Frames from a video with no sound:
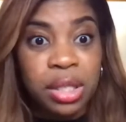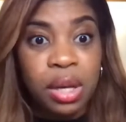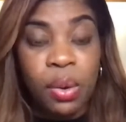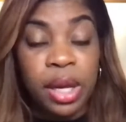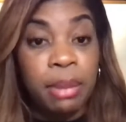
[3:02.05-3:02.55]

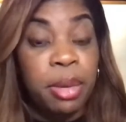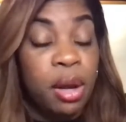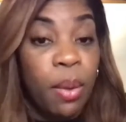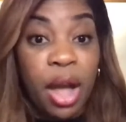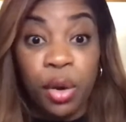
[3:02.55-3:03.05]
so it can be
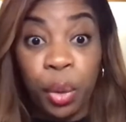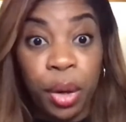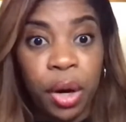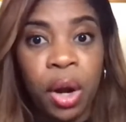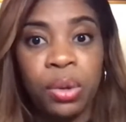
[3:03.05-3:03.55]
around
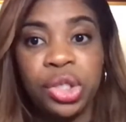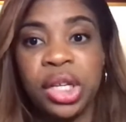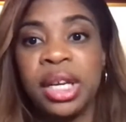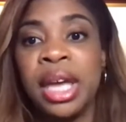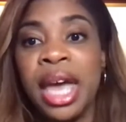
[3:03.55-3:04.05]
career
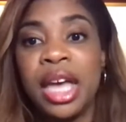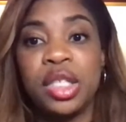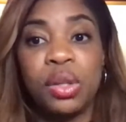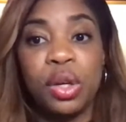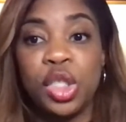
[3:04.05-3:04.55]
coaching. And
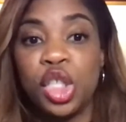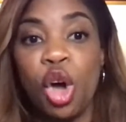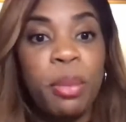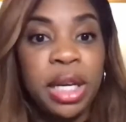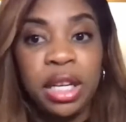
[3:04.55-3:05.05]
so there's
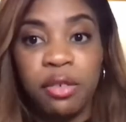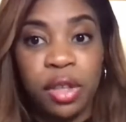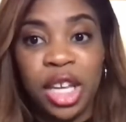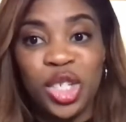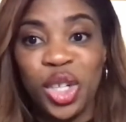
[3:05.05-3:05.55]
so many
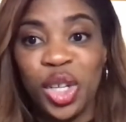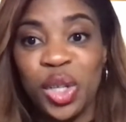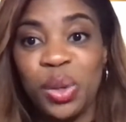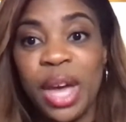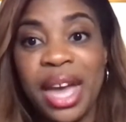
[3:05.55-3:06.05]
different things you can
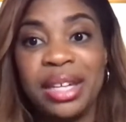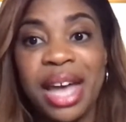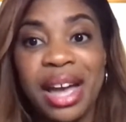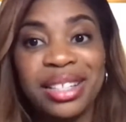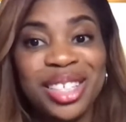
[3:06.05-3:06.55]
do. Hey,
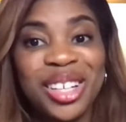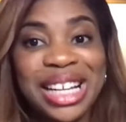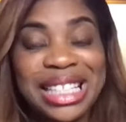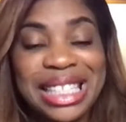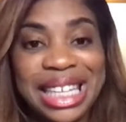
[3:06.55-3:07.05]
Dr.
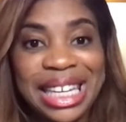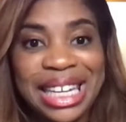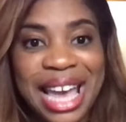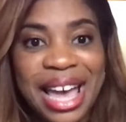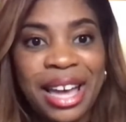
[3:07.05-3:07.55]

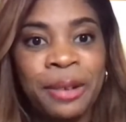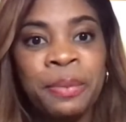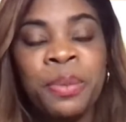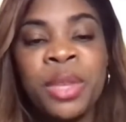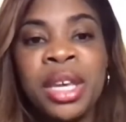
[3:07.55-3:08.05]
Katina.
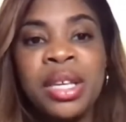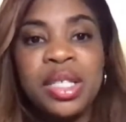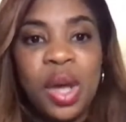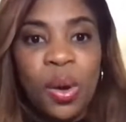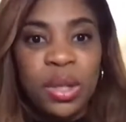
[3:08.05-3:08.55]

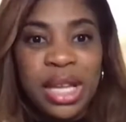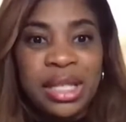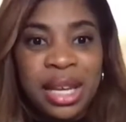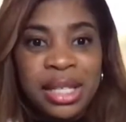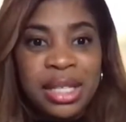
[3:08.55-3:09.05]
So let's
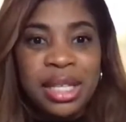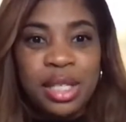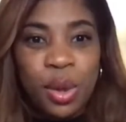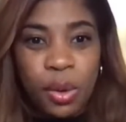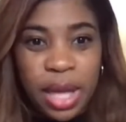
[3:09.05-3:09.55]
get into
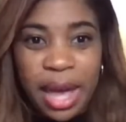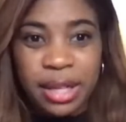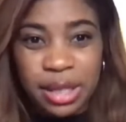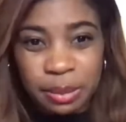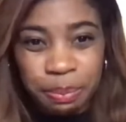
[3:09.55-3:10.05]
these growth
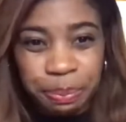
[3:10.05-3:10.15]
hacks.